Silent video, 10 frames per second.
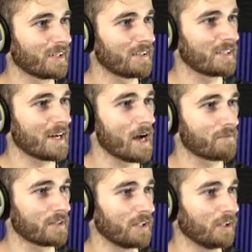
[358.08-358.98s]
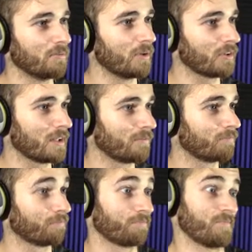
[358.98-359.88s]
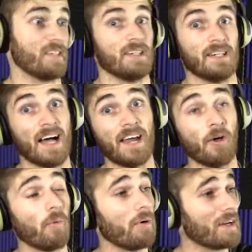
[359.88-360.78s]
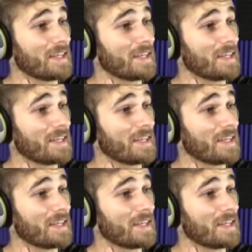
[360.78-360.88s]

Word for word: I think I have to kill him. Okay. I don't want